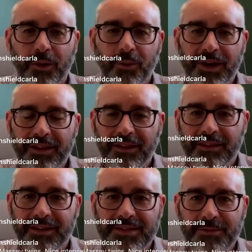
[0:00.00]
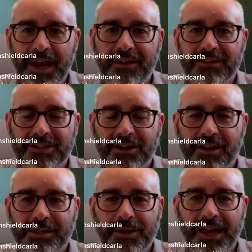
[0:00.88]
Well, one of the things that we haven't
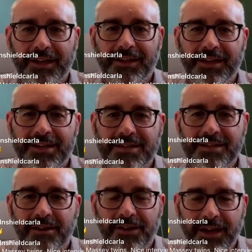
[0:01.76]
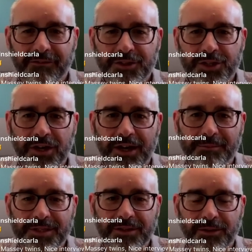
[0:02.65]
talked about yet is our gift
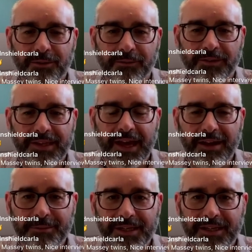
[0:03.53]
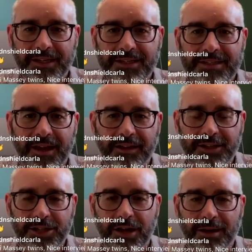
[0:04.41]
shop. So, the Adam and Geek
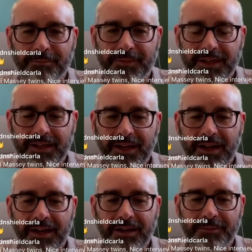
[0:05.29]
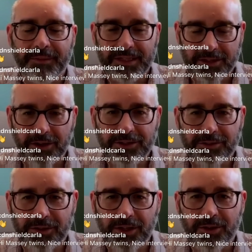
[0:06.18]
Science Shop um, is
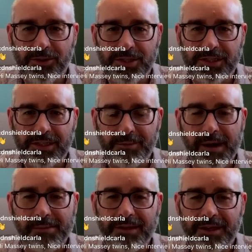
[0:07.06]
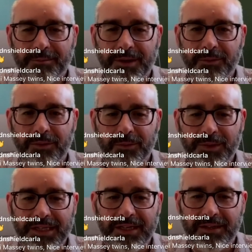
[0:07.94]
also closed to the public. But what
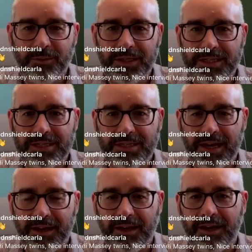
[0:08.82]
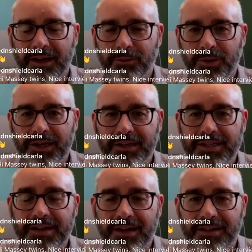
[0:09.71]
we did was uh, we
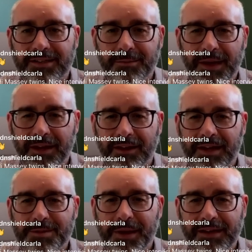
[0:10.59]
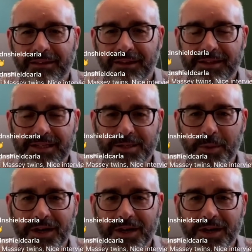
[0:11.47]
decided to make as many things as